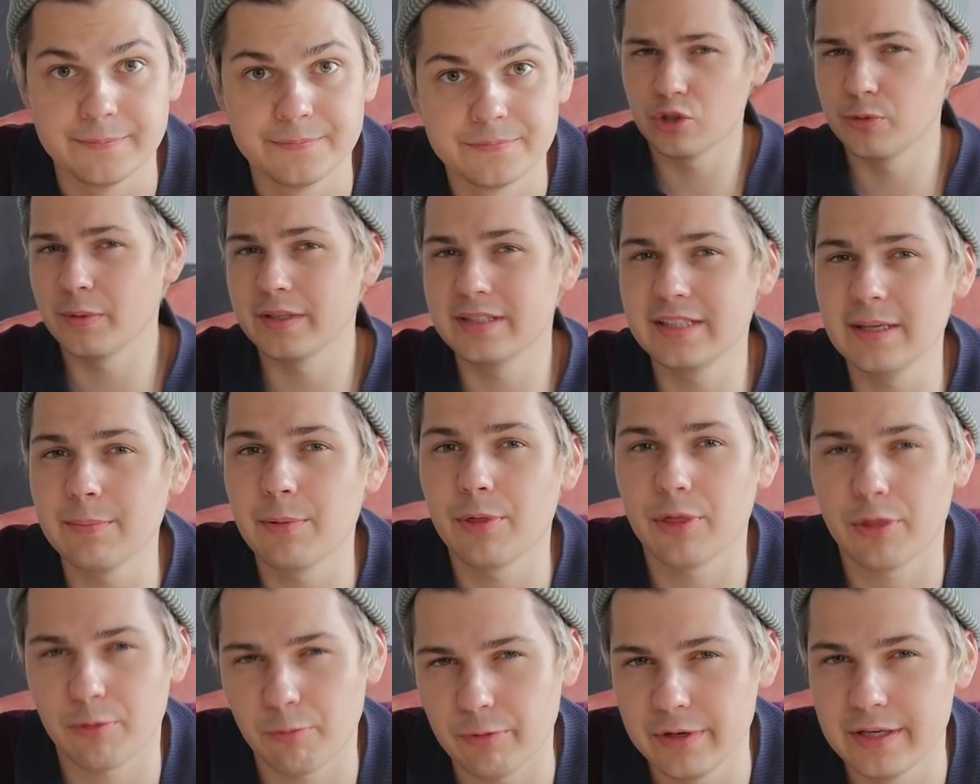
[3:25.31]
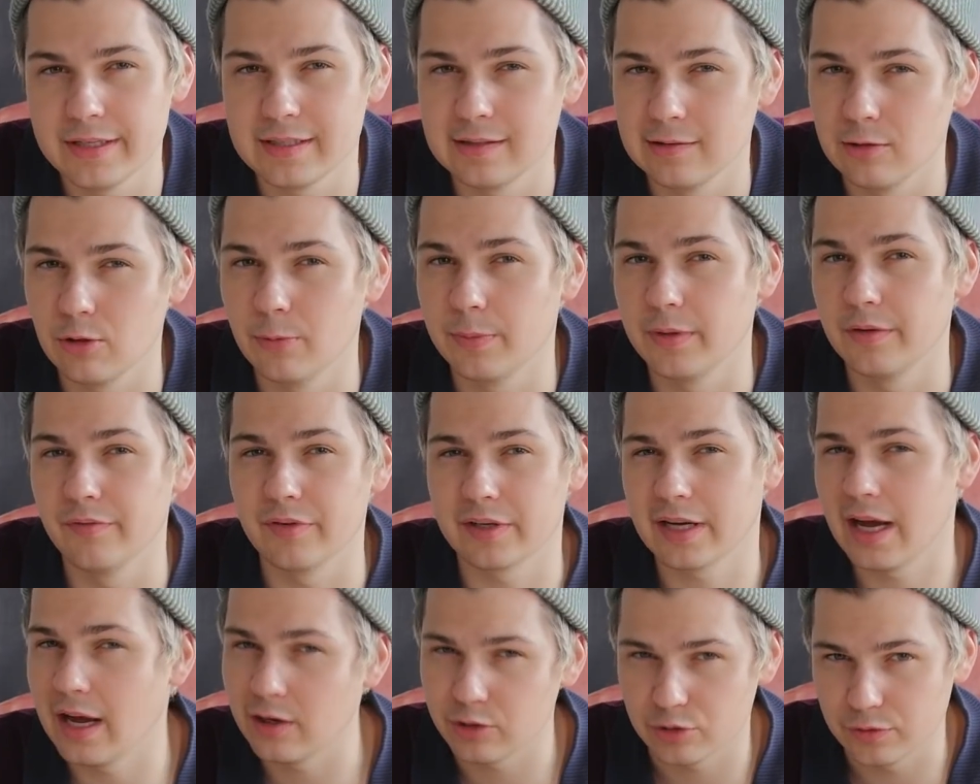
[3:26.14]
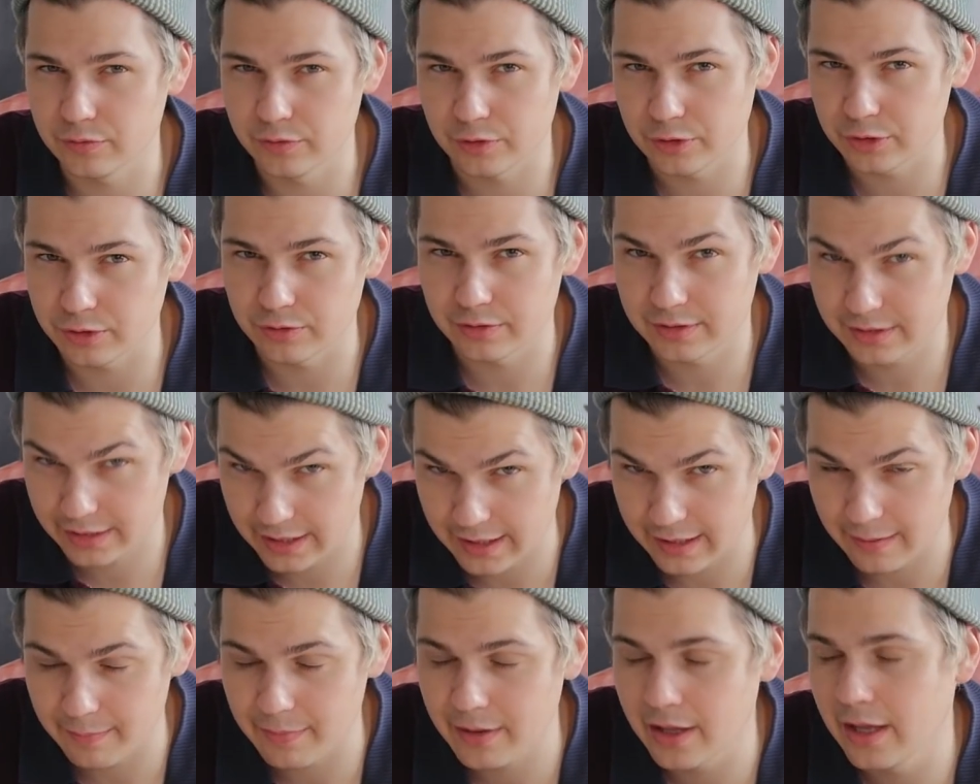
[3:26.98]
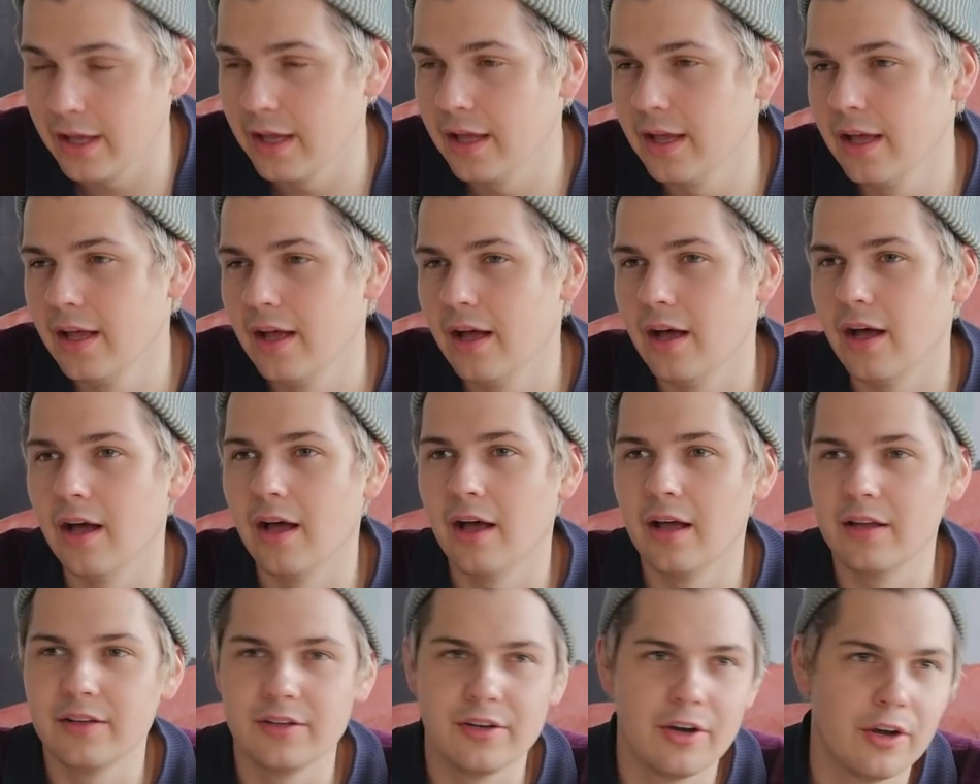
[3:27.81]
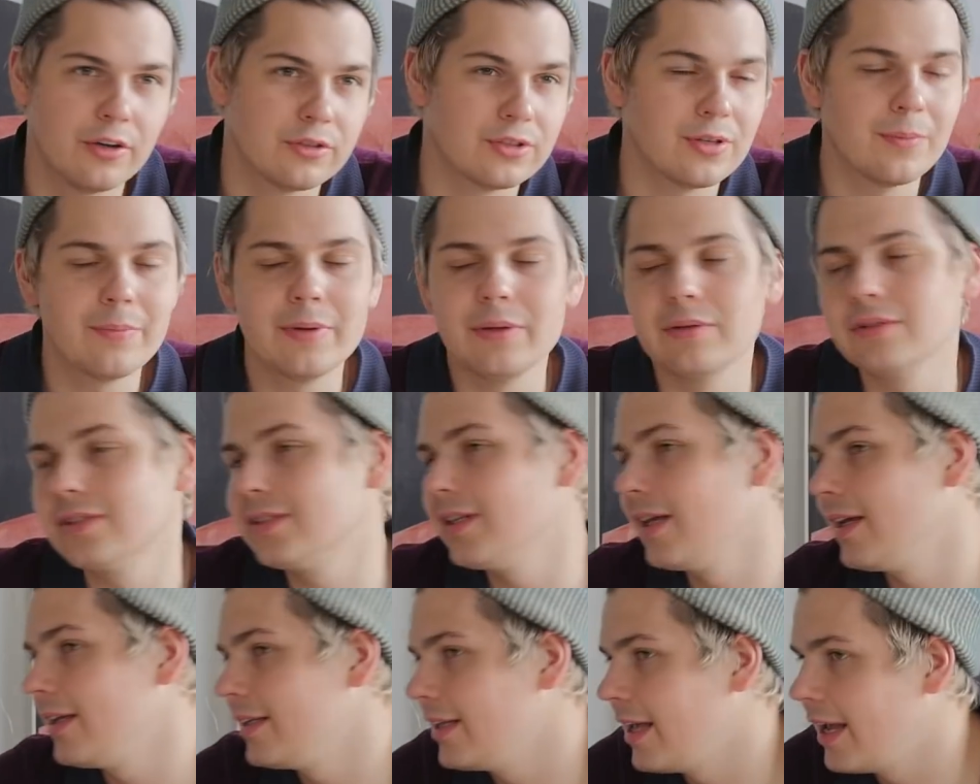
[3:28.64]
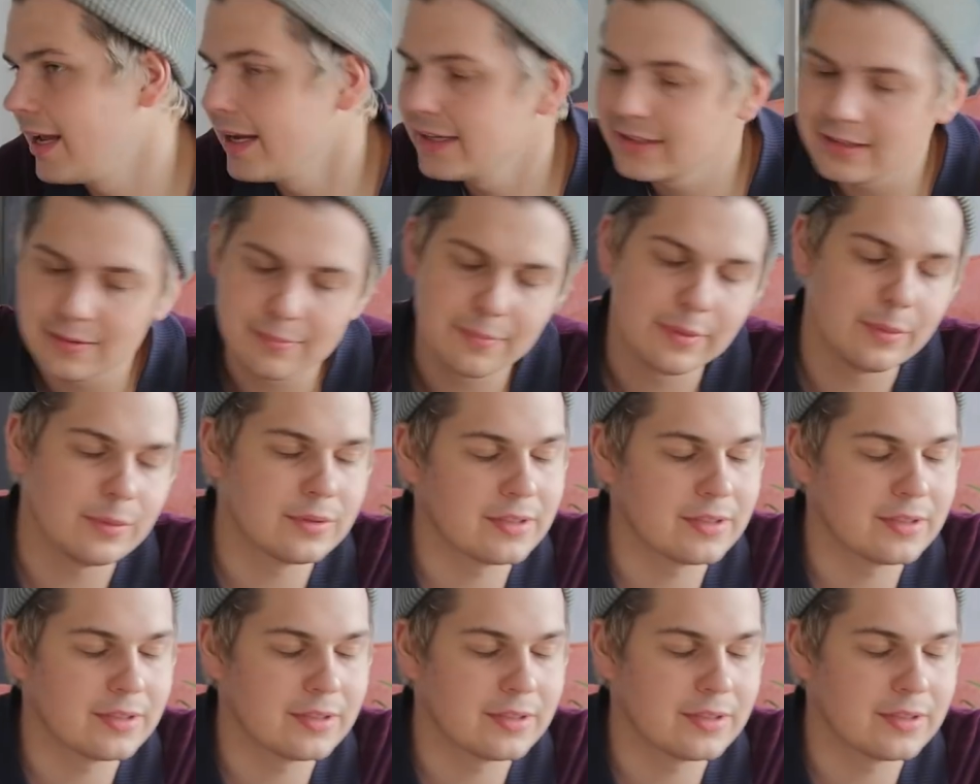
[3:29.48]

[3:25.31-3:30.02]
So my tip 3 is a little bit of a controversial tip. Some people say yay, some people